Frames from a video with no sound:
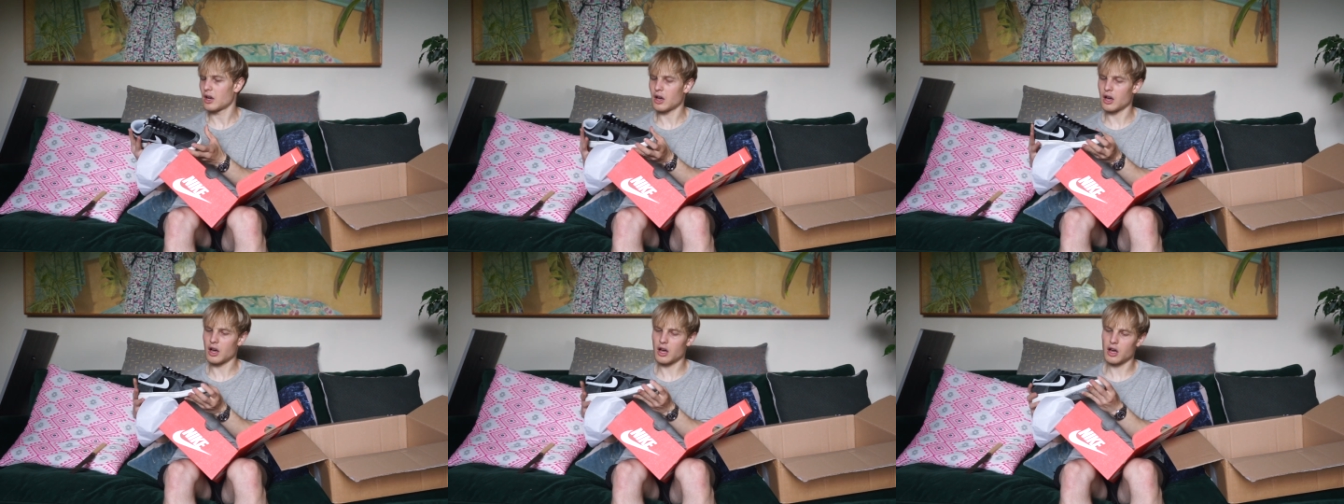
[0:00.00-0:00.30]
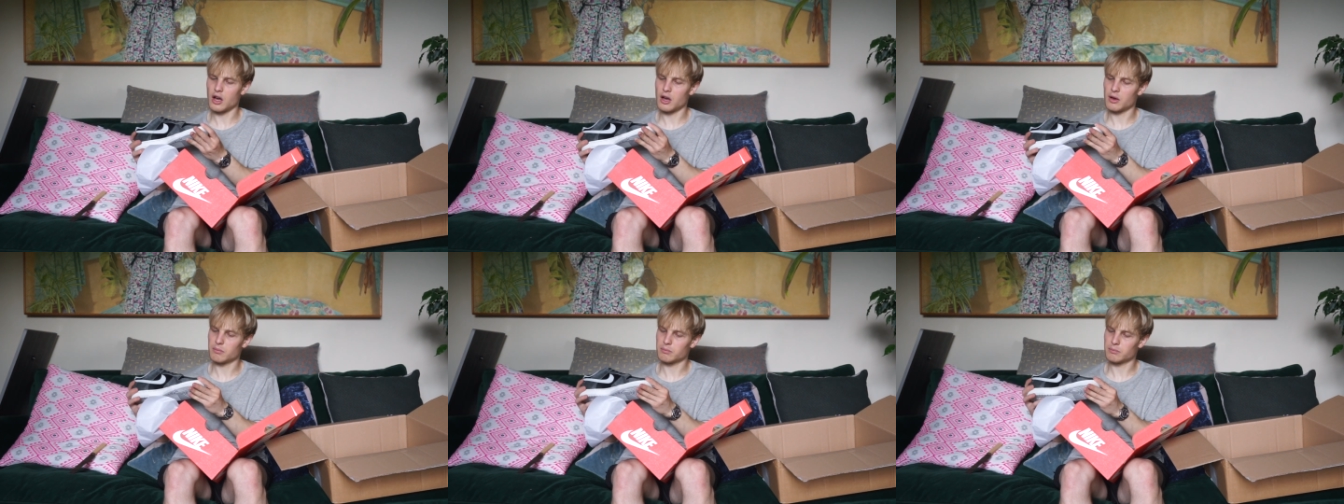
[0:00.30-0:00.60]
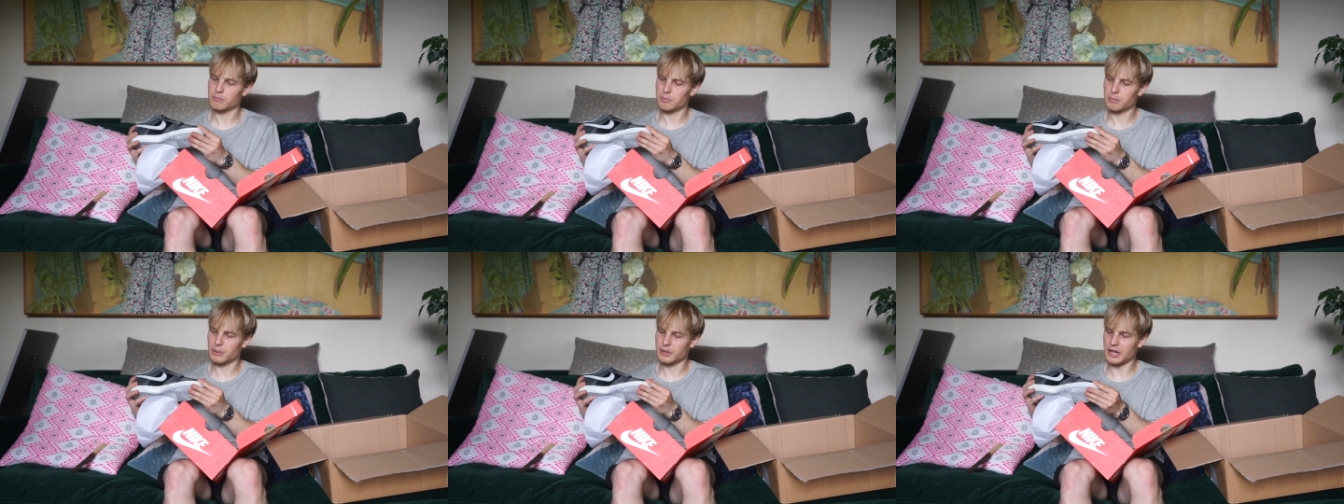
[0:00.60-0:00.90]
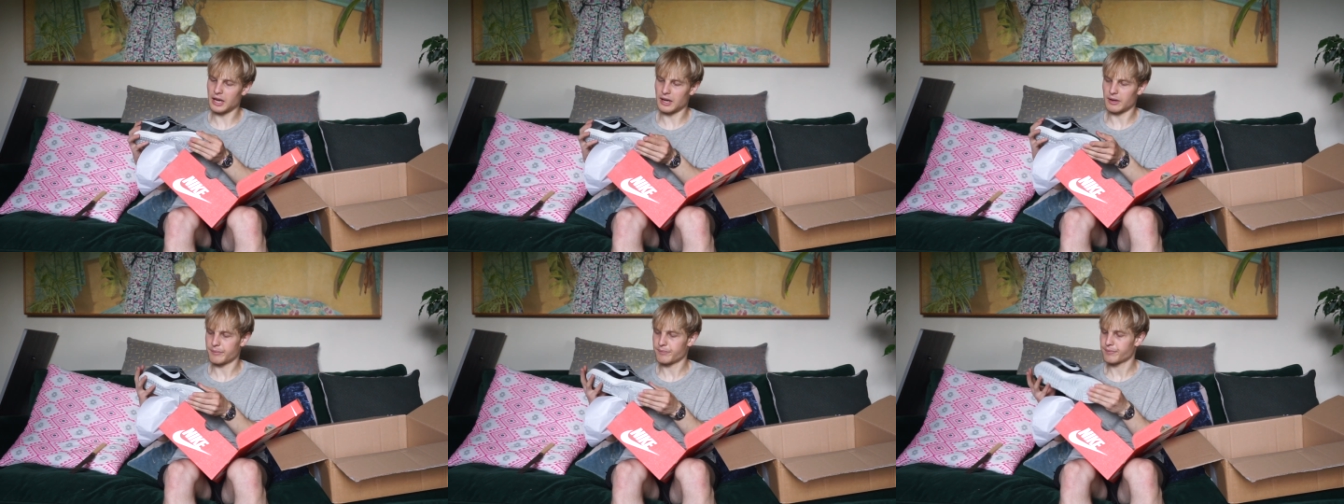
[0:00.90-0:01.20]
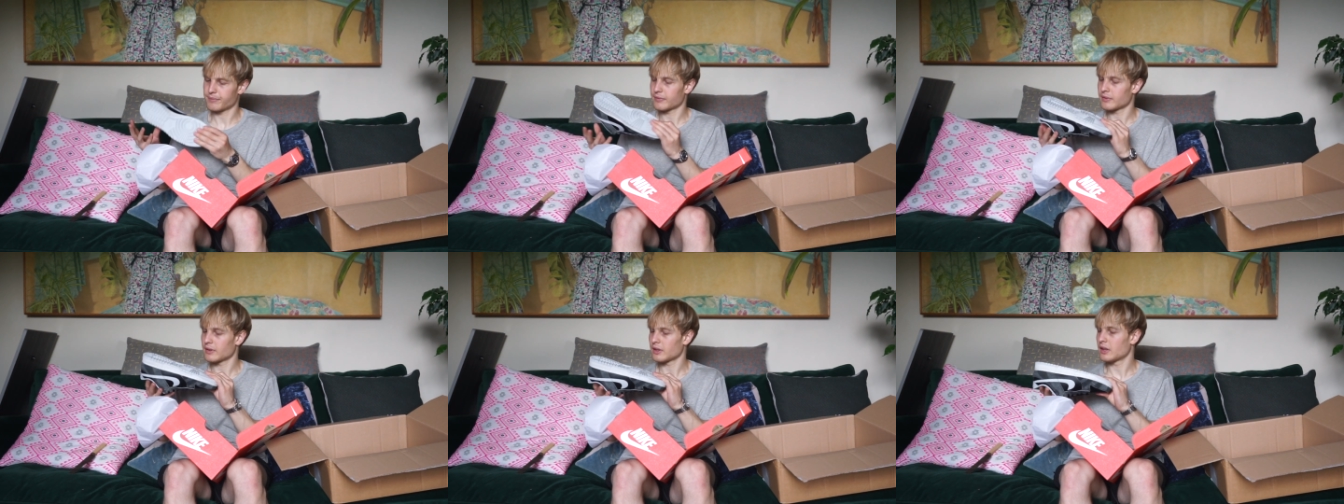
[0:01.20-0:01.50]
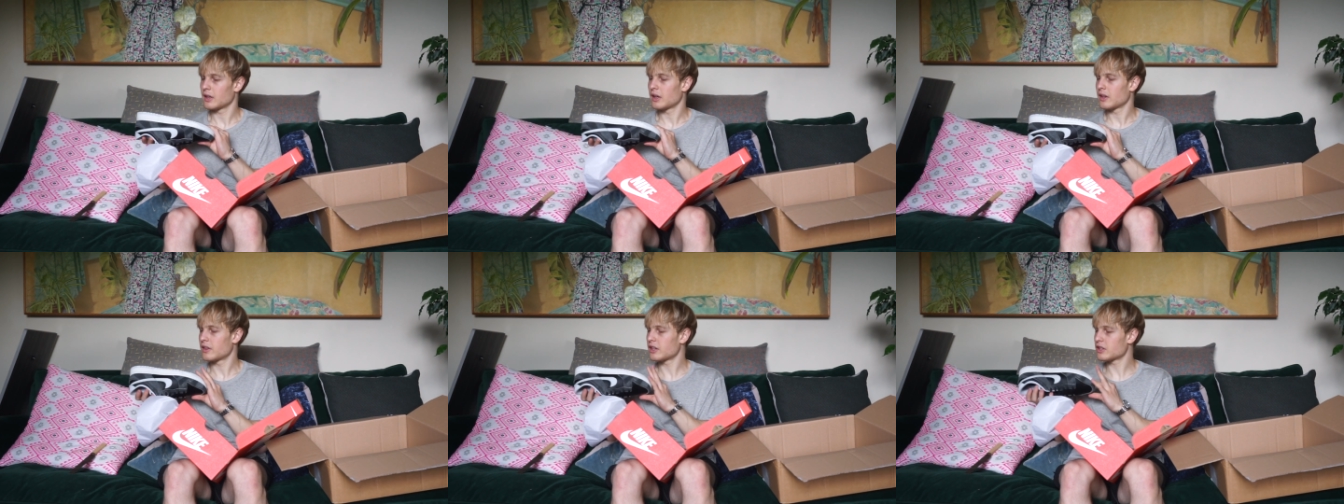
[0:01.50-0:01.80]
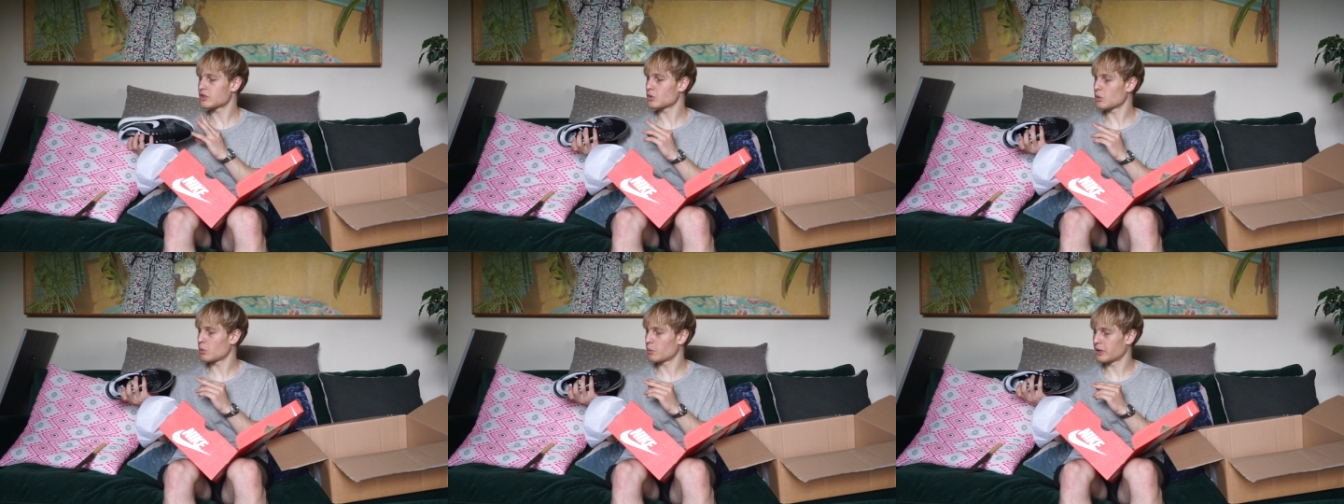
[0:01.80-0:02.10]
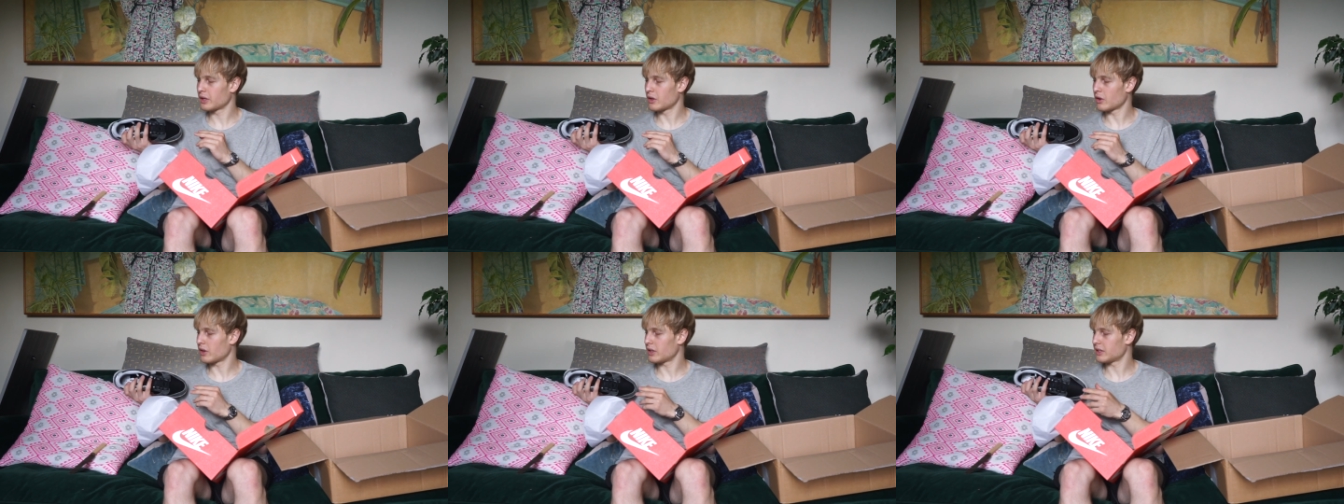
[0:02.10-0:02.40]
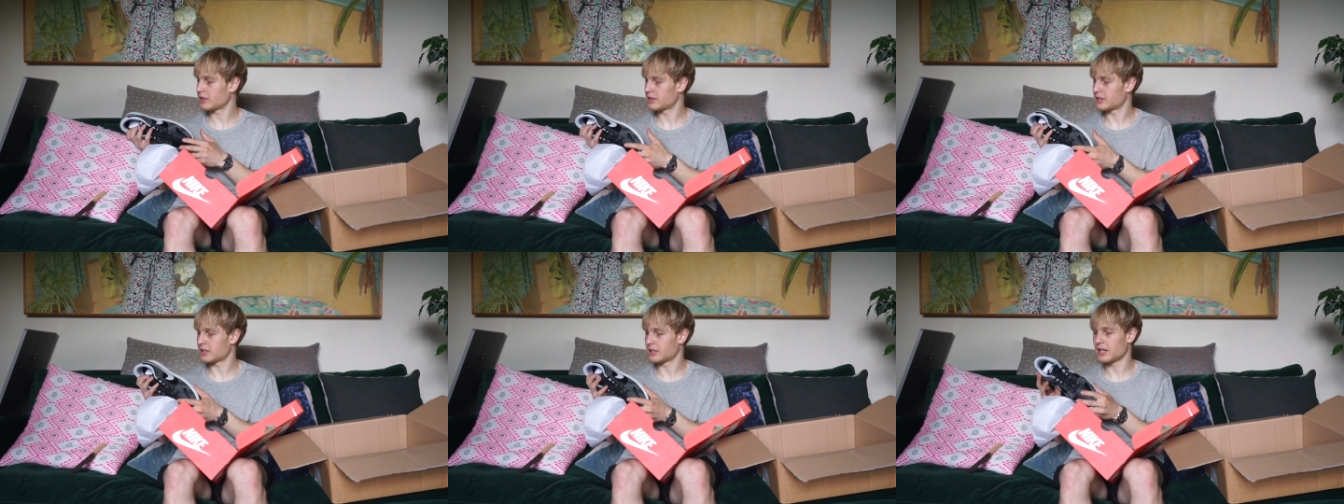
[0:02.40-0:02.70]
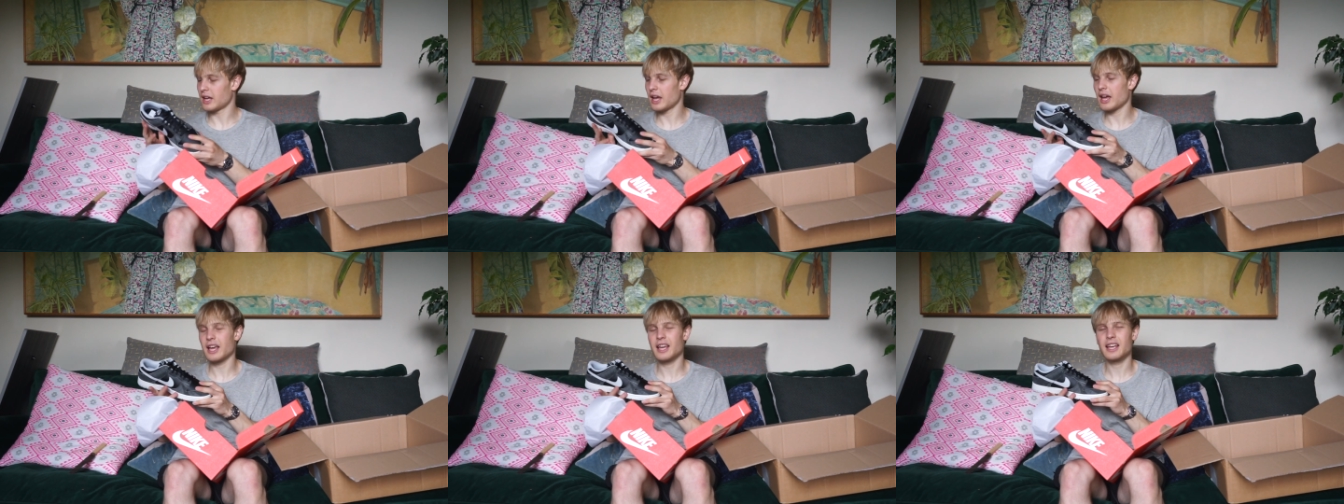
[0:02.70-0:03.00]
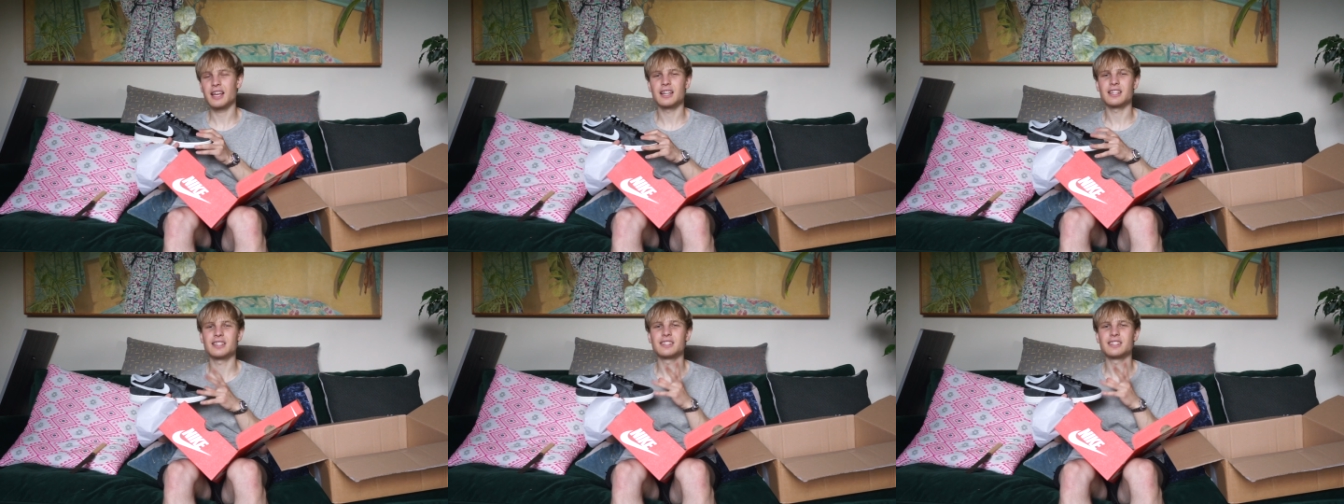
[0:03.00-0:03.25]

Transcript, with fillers: Um, but yeah, this is all we got in today.